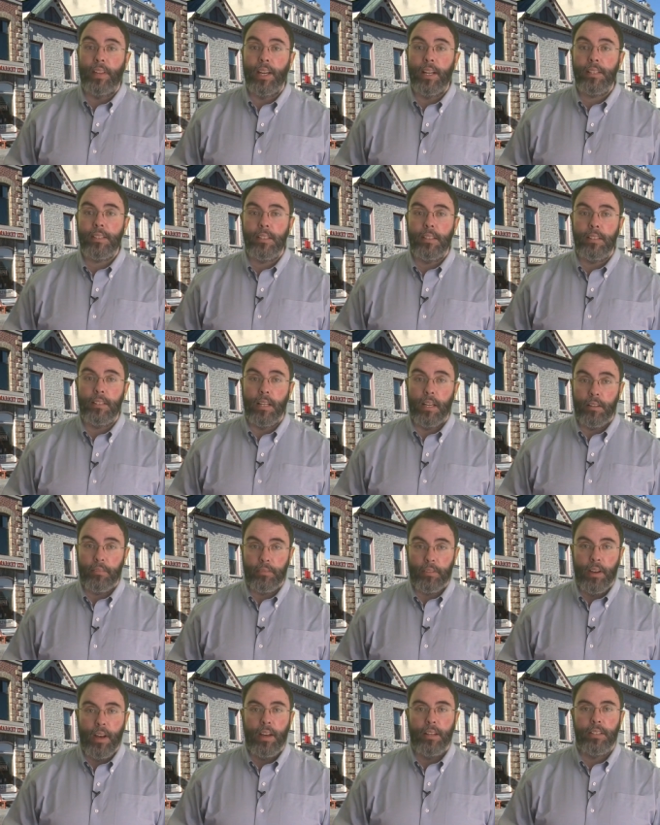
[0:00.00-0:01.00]
that's
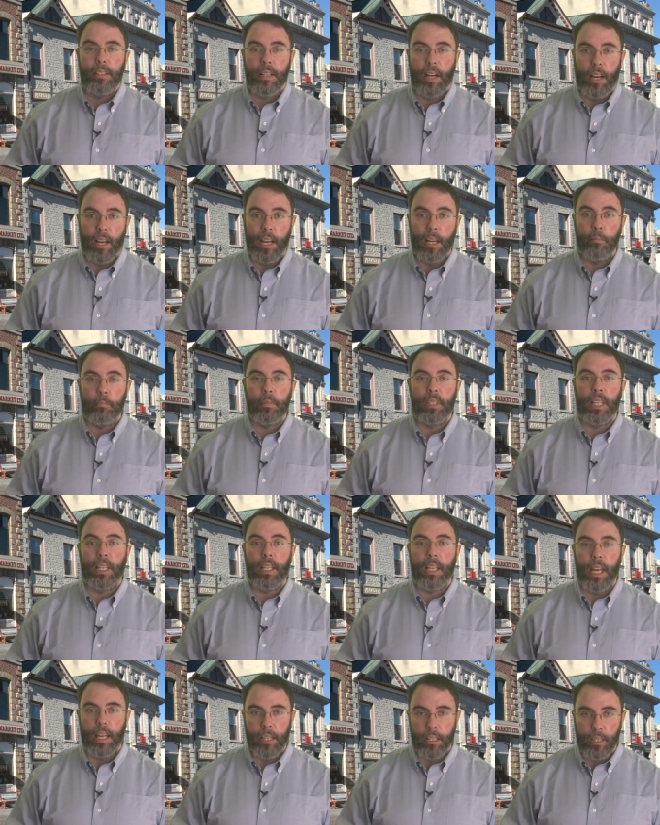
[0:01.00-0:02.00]
enough time to
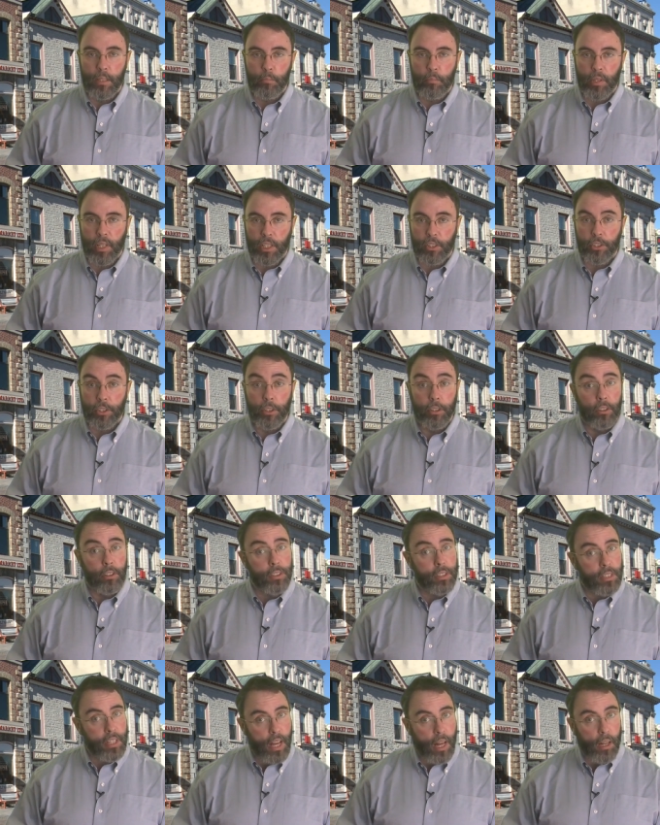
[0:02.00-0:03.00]
get in the picture
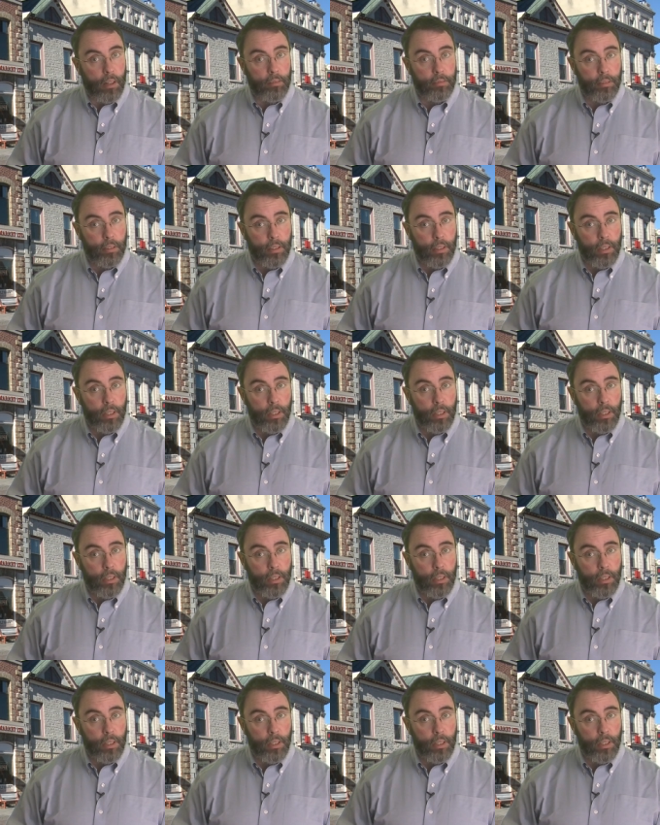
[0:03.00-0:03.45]
yourself.